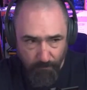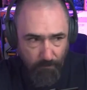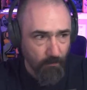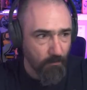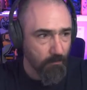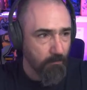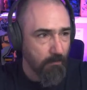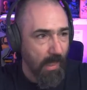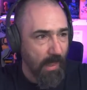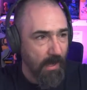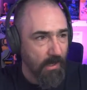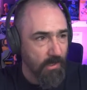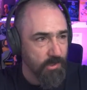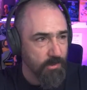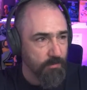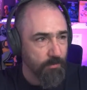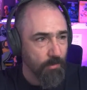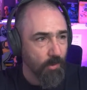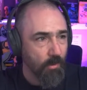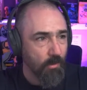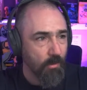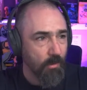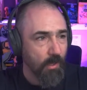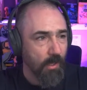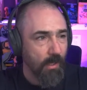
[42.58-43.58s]

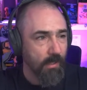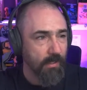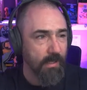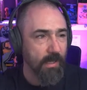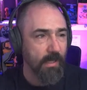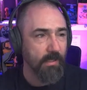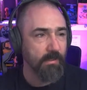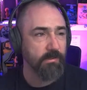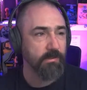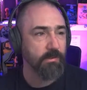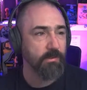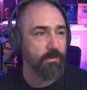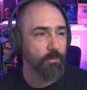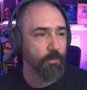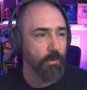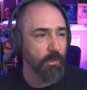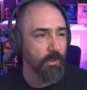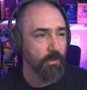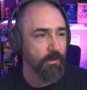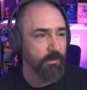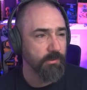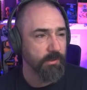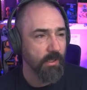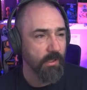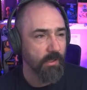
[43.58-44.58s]
manageable, I guess what
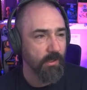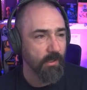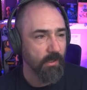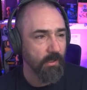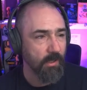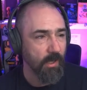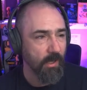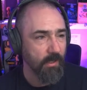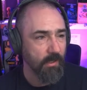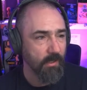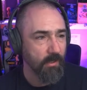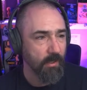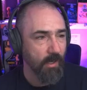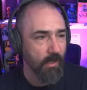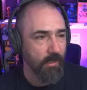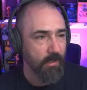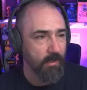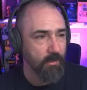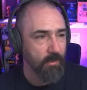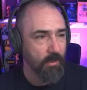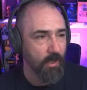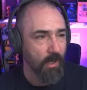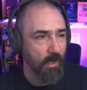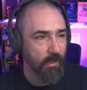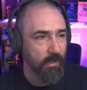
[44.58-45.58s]
you'd say. Like I
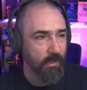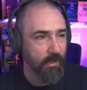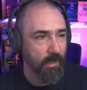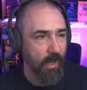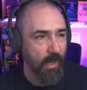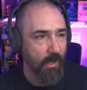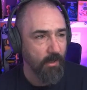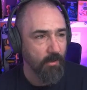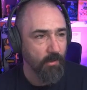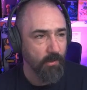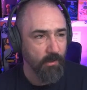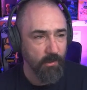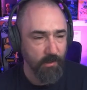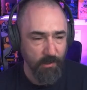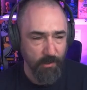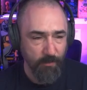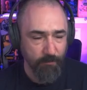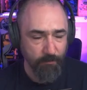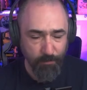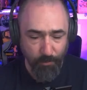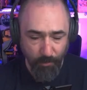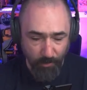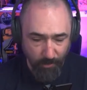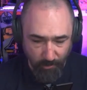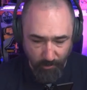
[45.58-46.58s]
can handle it, and
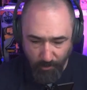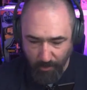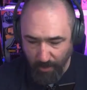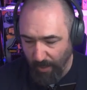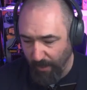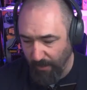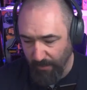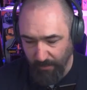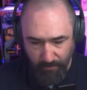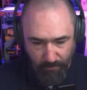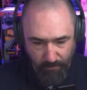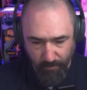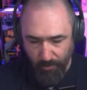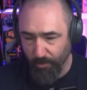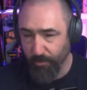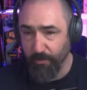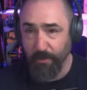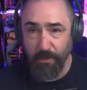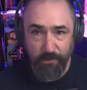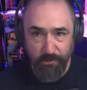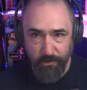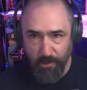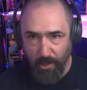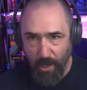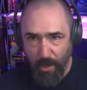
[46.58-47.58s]
I'm pretty good at it, and good
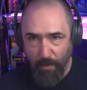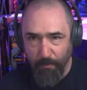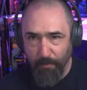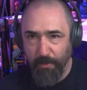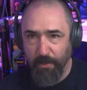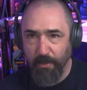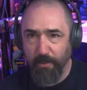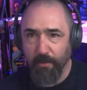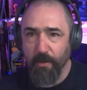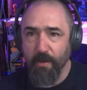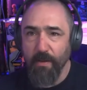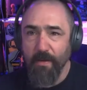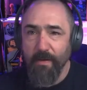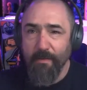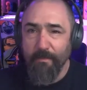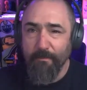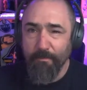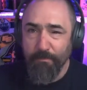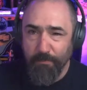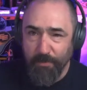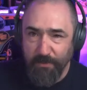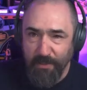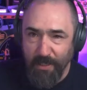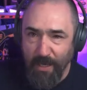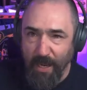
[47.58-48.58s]
things are happening.
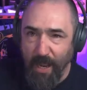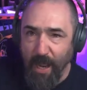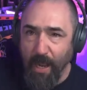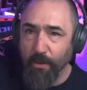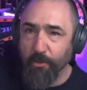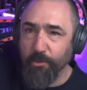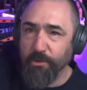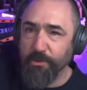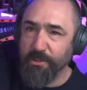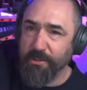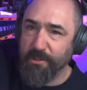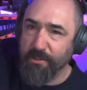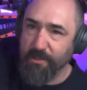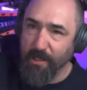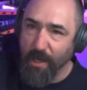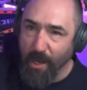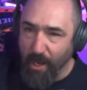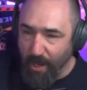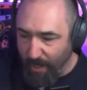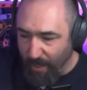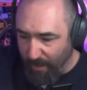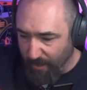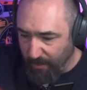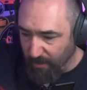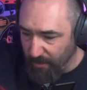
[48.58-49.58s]
But then
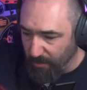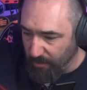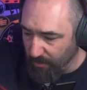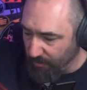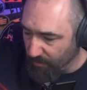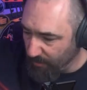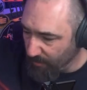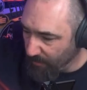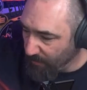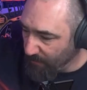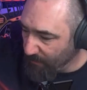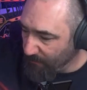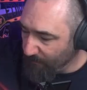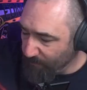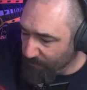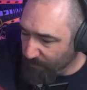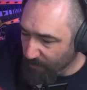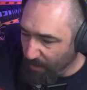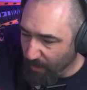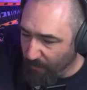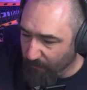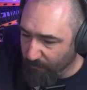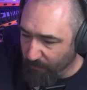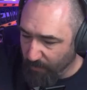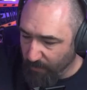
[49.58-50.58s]
outside.
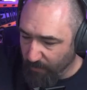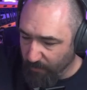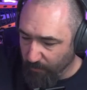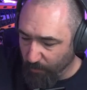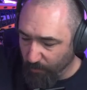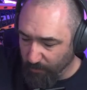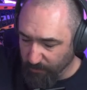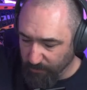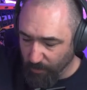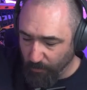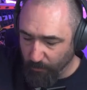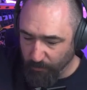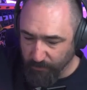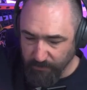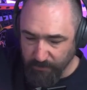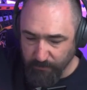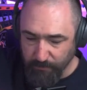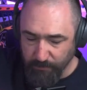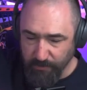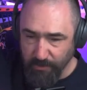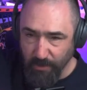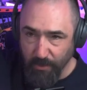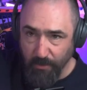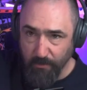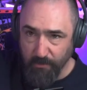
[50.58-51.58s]
There was always some
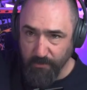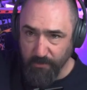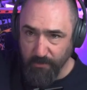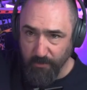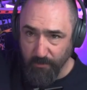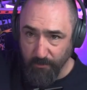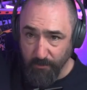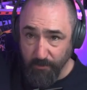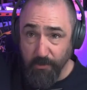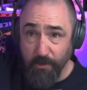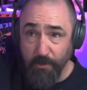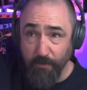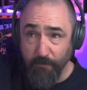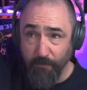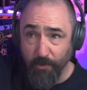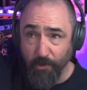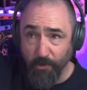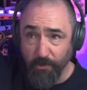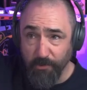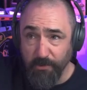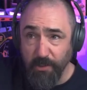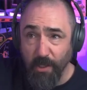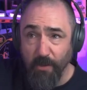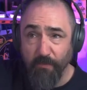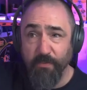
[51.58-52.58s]
stuff, so
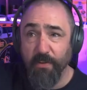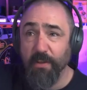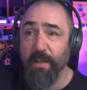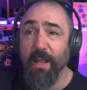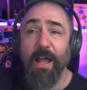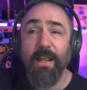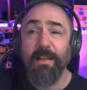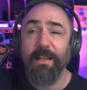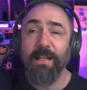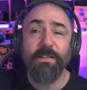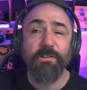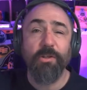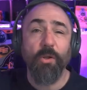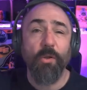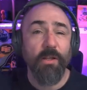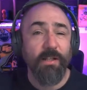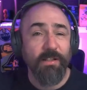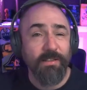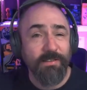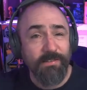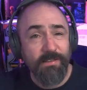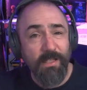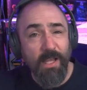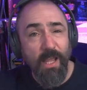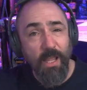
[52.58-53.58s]
difficult stuff, and that's all I
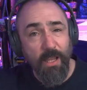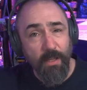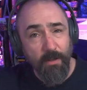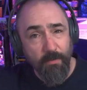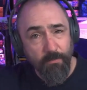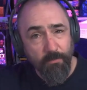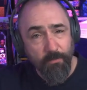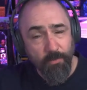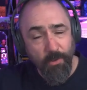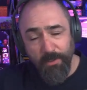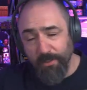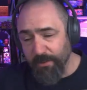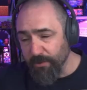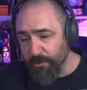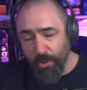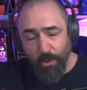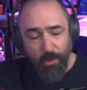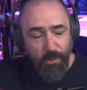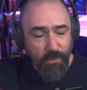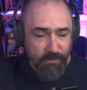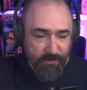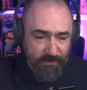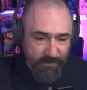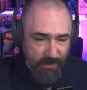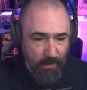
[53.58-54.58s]
could say, right? That's all
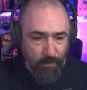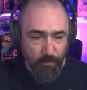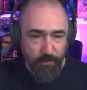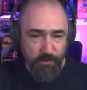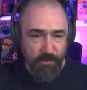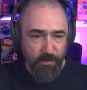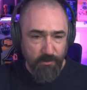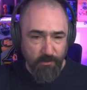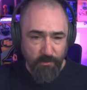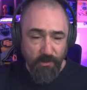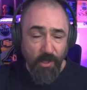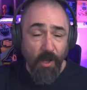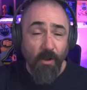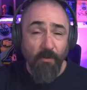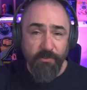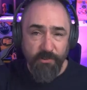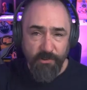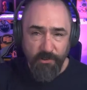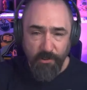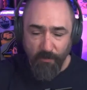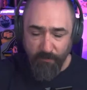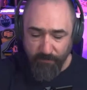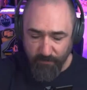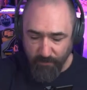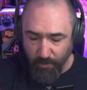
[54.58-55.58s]
I could say was there tough
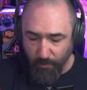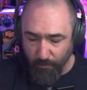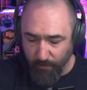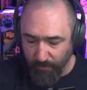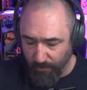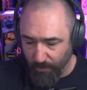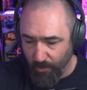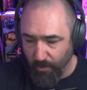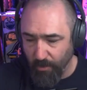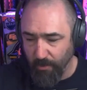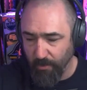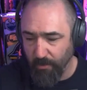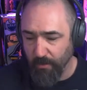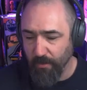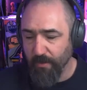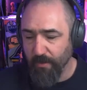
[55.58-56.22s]
stuff going on,